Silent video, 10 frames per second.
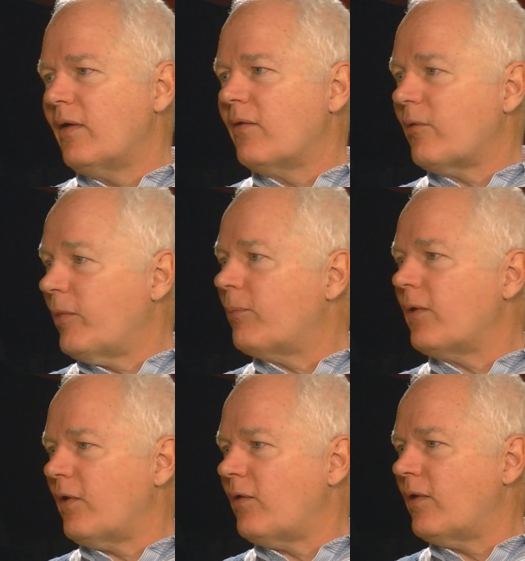some
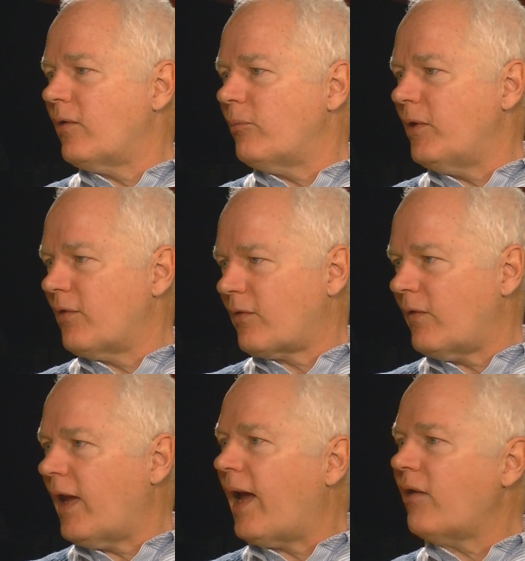people it'll be just
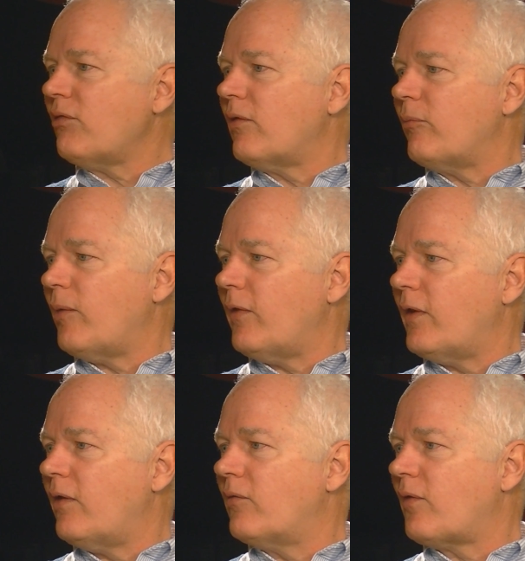the action maybe
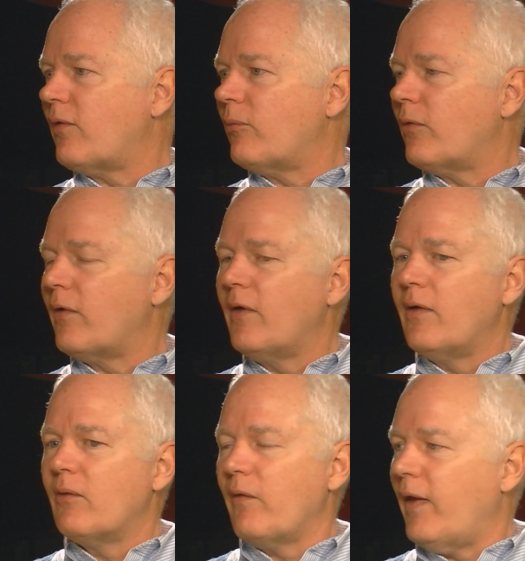that interests them,
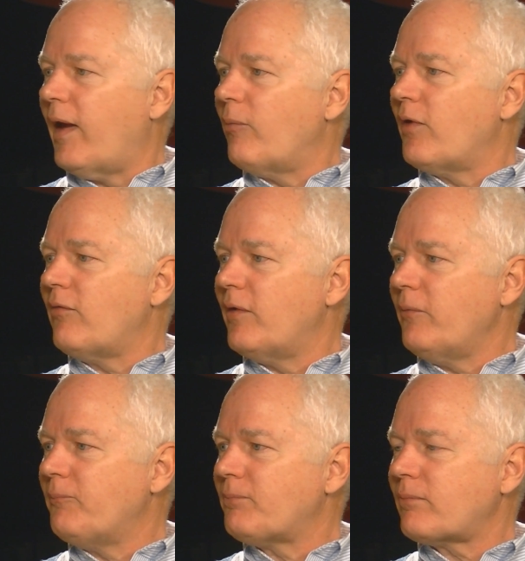or the atmosphere.